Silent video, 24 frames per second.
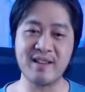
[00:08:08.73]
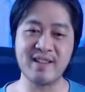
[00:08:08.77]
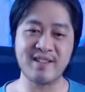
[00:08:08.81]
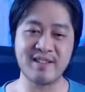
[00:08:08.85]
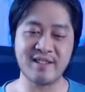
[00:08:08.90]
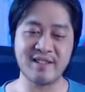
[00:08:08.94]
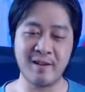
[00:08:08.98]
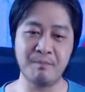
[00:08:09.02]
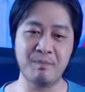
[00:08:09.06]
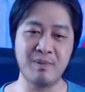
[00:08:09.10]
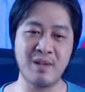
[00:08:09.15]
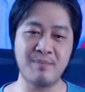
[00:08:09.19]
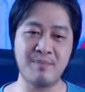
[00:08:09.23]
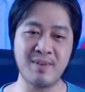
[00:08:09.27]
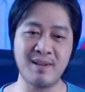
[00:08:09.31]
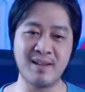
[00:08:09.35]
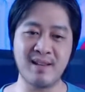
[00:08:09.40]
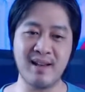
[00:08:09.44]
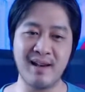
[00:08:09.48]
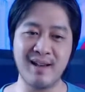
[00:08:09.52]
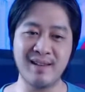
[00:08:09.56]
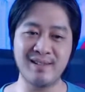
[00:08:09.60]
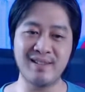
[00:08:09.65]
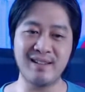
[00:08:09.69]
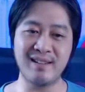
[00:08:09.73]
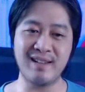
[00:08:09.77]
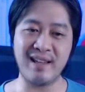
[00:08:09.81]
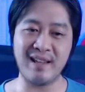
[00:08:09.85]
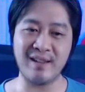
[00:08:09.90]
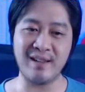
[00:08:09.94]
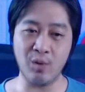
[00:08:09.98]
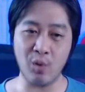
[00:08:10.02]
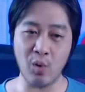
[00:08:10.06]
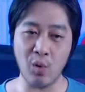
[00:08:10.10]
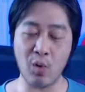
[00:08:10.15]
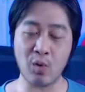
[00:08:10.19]
simply because
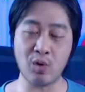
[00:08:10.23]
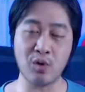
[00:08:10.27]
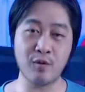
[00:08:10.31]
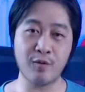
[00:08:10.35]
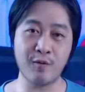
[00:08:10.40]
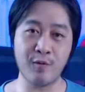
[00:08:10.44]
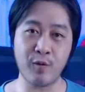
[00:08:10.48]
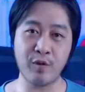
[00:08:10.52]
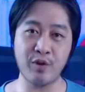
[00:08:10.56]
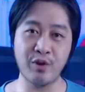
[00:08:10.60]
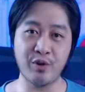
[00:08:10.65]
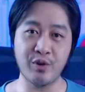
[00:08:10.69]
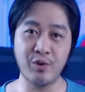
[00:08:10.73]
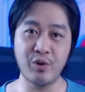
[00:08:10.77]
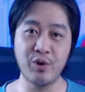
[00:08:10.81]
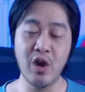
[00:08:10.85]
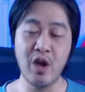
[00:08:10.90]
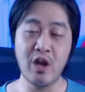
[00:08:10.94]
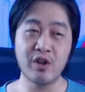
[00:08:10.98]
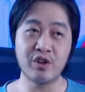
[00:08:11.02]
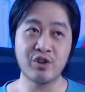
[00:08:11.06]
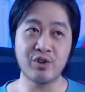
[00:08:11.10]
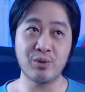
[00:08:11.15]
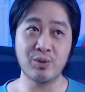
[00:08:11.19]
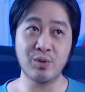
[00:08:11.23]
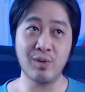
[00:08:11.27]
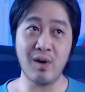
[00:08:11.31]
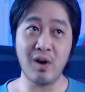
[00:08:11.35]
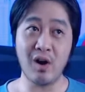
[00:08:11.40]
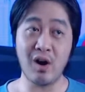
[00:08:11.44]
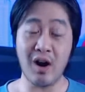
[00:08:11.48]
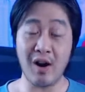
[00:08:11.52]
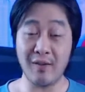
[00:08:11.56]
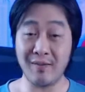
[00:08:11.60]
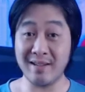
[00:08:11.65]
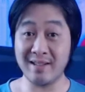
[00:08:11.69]
in order for you to
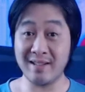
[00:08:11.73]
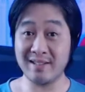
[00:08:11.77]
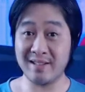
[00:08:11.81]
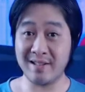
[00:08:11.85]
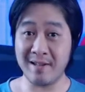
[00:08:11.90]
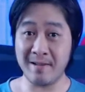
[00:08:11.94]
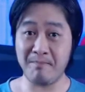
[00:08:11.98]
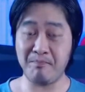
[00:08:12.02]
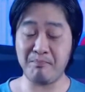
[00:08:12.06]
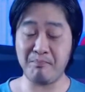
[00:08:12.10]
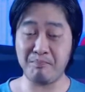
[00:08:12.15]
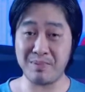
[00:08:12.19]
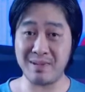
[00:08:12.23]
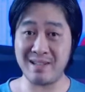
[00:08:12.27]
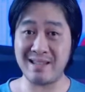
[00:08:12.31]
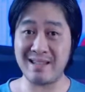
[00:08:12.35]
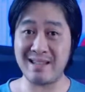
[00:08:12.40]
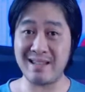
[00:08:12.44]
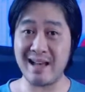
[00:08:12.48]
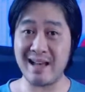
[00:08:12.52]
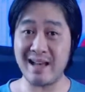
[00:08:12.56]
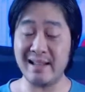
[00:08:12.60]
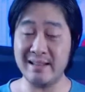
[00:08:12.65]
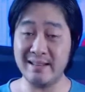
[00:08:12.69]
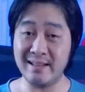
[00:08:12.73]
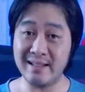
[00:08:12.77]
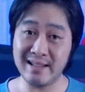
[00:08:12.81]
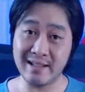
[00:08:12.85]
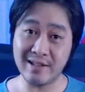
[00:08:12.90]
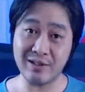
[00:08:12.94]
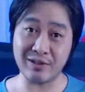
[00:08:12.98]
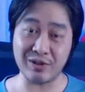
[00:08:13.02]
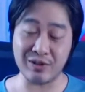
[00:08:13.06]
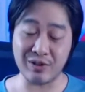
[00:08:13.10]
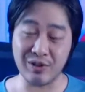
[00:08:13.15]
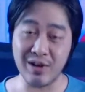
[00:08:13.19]
obviously be a
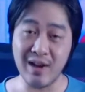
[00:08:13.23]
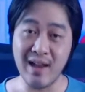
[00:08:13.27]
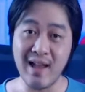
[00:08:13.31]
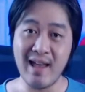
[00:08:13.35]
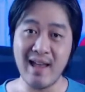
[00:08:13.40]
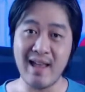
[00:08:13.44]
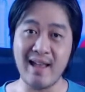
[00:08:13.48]
leader